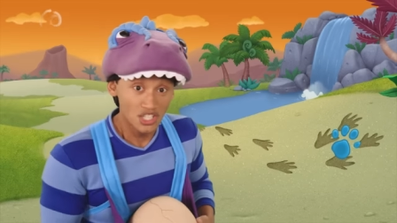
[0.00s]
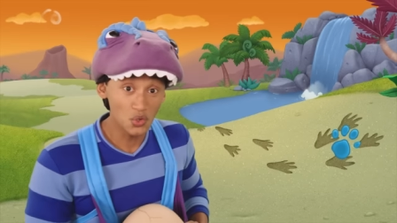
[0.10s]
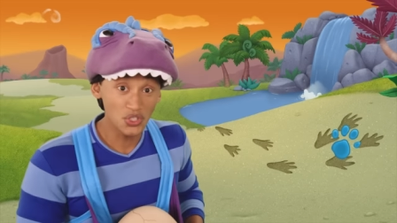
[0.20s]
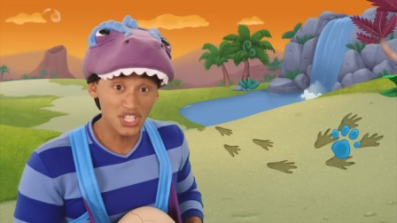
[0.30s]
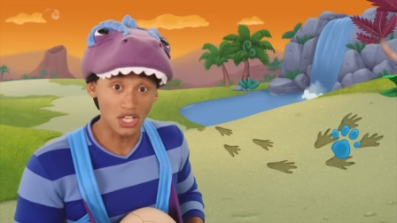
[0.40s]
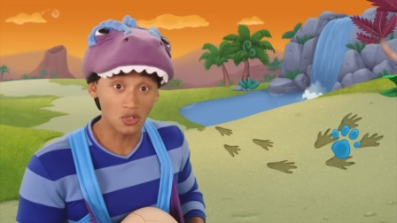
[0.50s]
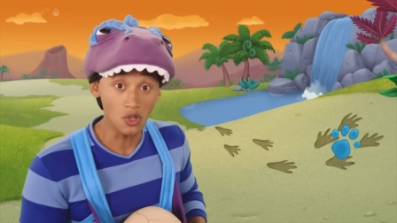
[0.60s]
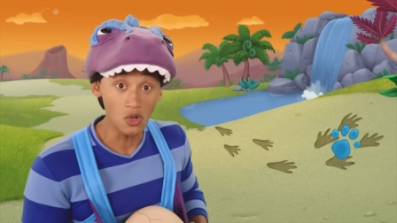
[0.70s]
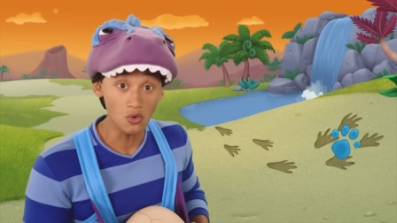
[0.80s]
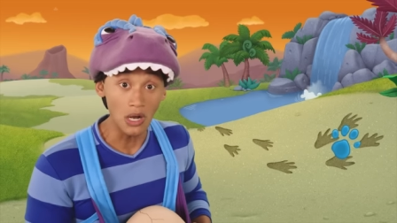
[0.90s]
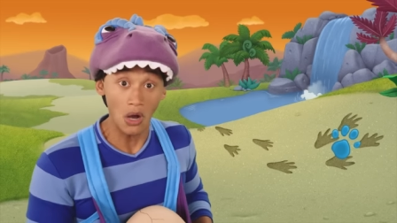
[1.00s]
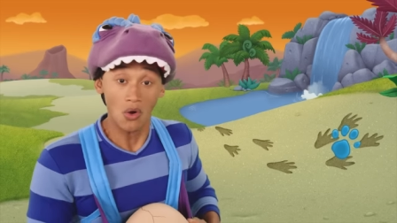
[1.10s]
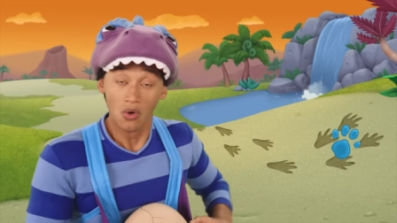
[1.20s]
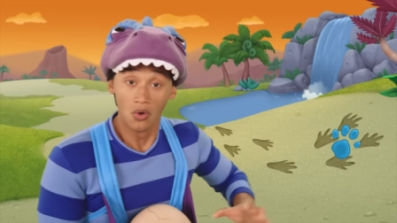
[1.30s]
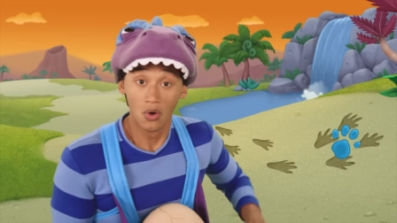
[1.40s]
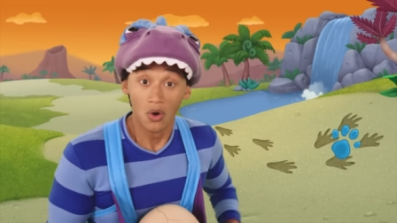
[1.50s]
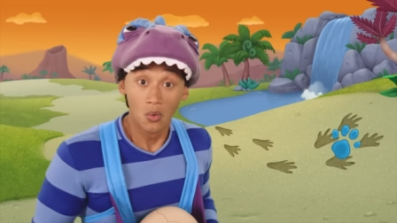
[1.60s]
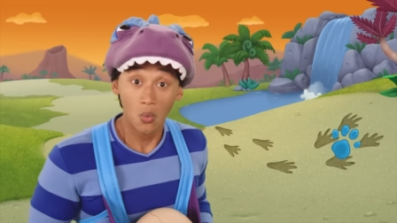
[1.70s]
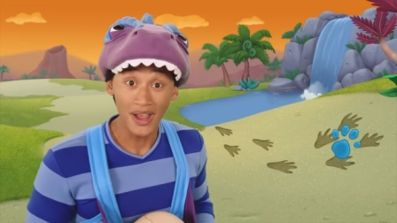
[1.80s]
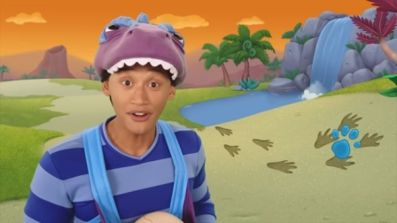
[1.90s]
you see a clue?
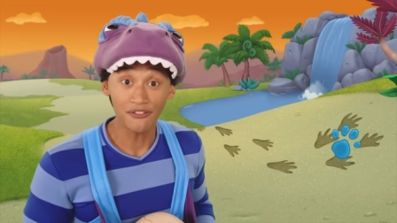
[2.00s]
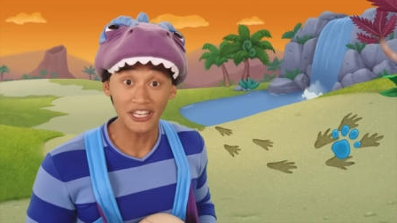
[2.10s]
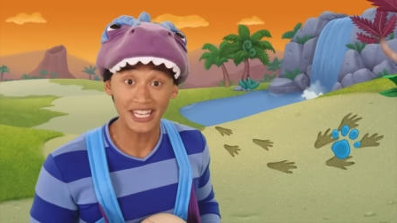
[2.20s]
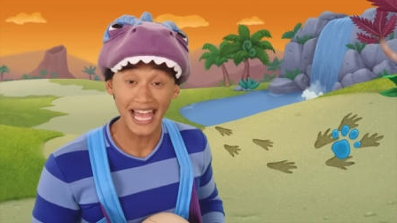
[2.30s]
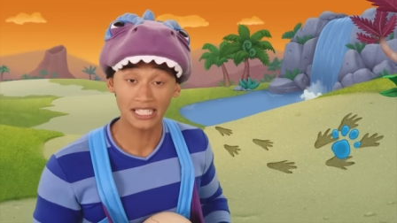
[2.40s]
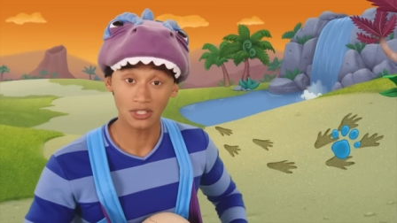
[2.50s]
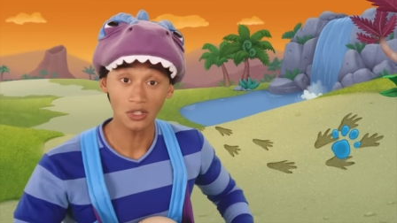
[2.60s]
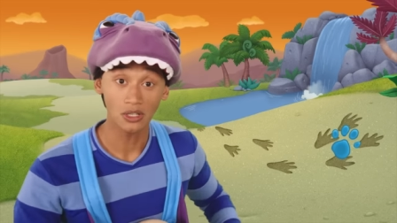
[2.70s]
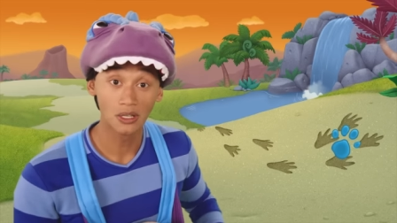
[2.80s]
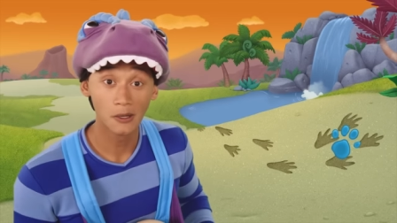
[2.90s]
Where, Friendadactyl?